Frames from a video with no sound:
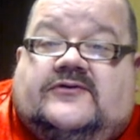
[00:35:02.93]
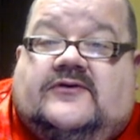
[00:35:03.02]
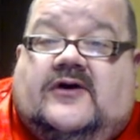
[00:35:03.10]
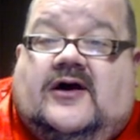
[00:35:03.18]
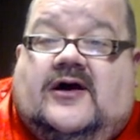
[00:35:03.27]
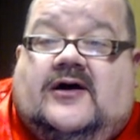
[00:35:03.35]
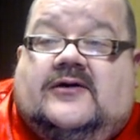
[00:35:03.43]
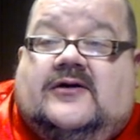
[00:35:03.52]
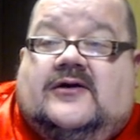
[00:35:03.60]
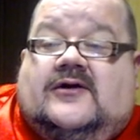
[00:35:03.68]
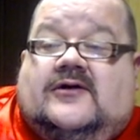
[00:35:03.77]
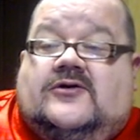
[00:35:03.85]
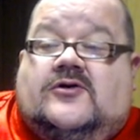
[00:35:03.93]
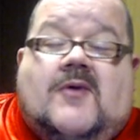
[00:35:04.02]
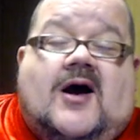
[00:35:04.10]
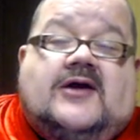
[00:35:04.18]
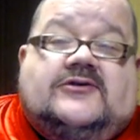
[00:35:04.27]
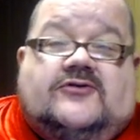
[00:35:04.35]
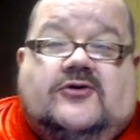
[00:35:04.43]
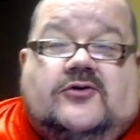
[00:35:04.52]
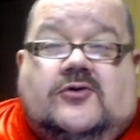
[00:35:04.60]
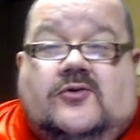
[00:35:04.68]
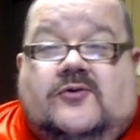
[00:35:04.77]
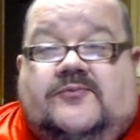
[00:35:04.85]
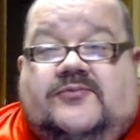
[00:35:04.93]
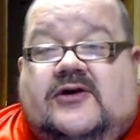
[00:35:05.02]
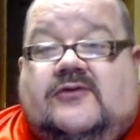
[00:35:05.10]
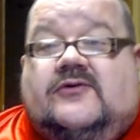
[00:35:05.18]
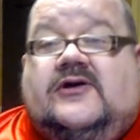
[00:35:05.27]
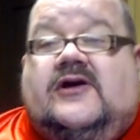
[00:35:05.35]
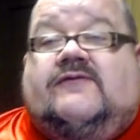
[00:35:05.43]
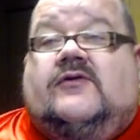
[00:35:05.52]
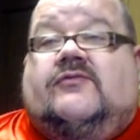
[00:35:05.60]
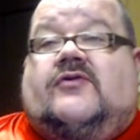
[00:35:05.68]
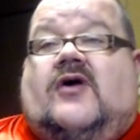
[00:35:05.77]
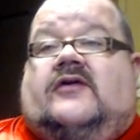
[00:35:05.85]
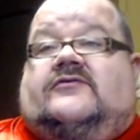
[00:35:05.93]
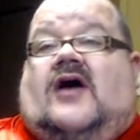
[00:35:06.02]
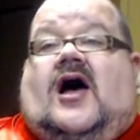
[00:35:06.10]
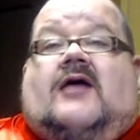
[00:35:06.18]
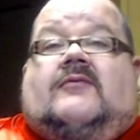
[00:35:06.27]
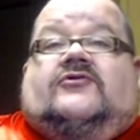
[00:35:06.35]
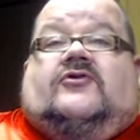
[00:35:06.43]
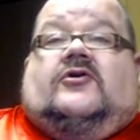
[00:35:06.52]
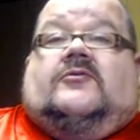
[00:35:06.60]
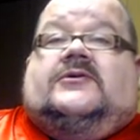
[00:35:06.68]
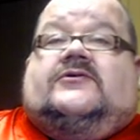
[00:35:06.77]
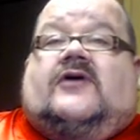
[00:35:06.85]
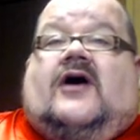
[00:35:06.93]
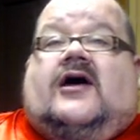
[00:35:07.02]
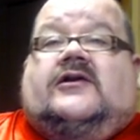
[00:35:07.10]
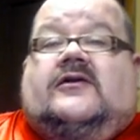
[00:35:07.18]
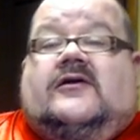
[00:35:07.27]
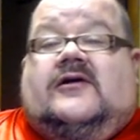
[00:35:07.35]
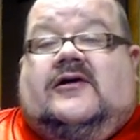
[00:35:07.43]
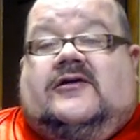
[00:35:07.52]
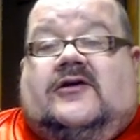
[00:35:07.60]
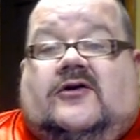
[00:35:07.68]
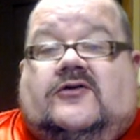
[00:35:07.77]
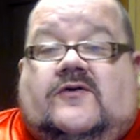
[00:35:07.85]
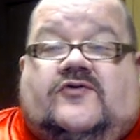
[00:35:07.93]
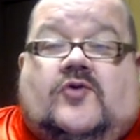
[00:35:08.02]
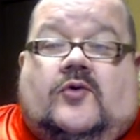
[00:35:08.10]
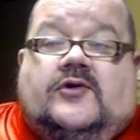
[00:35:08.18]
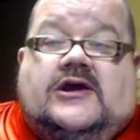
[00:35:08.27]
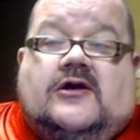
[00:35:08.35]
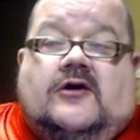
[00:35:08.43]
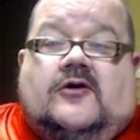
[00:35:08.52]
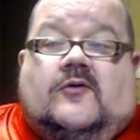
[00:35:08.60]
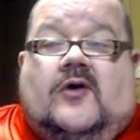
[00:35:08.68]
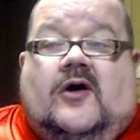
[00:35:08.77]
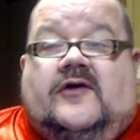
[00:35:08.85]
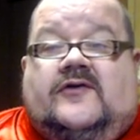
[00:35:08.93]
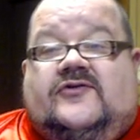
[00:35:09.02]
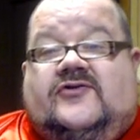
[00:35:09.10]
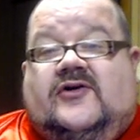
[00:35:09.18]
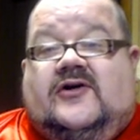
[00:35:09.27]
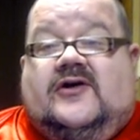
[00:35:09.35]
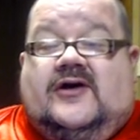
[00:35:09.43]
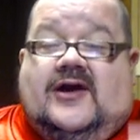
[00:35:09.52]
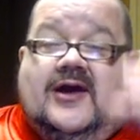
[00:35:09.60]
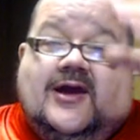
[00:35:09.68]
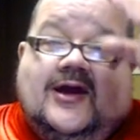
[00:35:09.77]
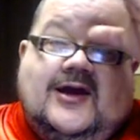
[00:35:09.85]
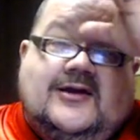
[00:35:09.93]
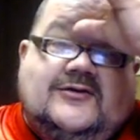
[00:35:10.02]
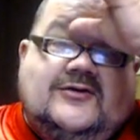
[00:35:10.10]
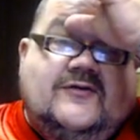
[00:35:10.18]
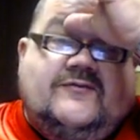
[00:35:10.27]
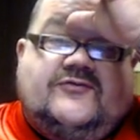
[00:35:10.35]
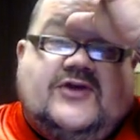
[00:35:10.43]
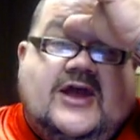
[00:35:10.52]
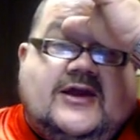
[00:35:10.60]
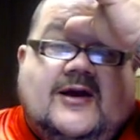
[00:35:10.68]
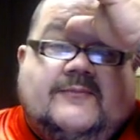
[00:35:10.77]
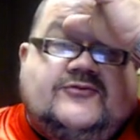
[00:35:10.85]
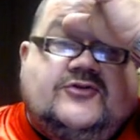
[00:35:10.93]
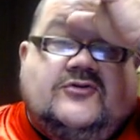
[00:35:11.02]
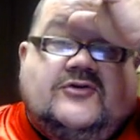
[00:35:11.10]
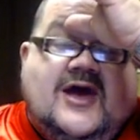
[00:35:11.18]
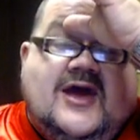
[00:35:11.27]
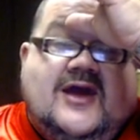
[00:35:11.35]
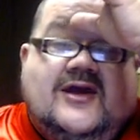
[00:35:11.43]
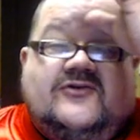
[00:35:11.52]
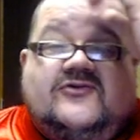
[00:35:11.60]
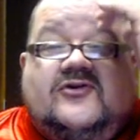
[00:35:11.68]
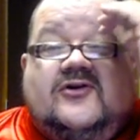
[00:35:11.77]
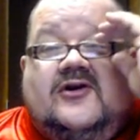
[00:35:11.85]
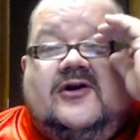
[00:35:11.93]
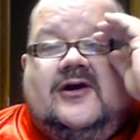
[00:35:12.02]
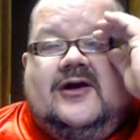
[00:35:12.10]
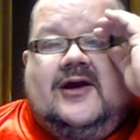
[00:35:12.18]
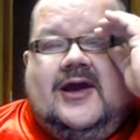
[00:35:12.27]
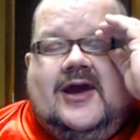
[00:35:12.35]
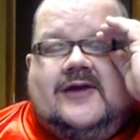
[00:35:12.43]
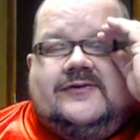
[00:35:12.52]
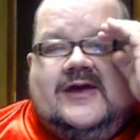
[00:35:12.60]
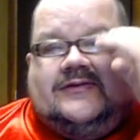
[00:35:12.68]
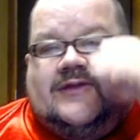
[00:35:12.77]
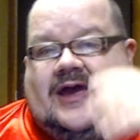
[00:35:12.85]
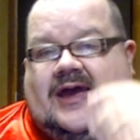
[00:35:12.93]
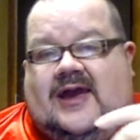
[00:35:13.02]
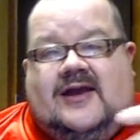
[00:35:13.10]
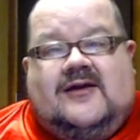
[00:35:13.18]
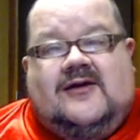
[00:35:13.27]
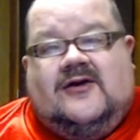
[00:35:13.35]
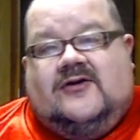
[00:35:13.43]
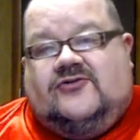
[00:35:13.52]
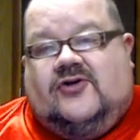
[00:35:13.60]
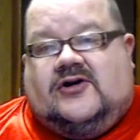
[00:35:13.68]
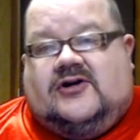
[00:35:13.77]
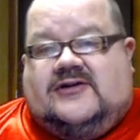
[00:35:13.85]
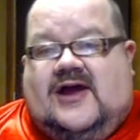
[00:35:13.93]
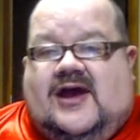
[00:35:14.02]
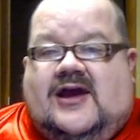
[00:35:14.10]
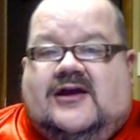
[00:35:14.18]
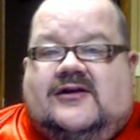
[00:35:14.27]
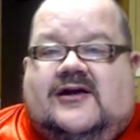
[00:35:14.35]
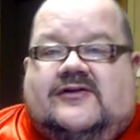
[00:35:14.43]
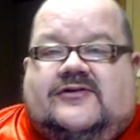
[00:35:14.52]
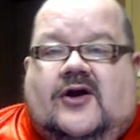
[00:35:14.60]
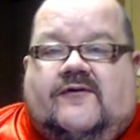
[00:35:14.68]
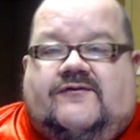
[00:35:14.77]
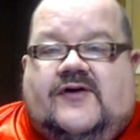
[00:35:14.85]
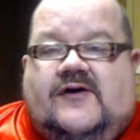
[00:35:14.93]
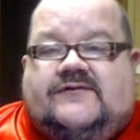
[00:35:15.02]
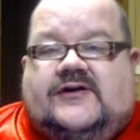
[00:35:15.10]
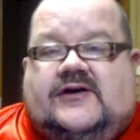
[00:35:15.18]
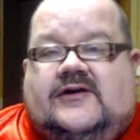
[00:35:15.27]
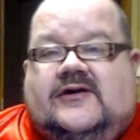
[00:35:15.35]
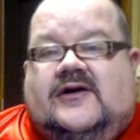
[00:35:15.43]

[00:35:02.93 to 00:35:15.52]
uh, you might do, particularly if you thought time was going to be tight you know, you've scored 800 runs and you've taken up two days, and then they took a day to get their 50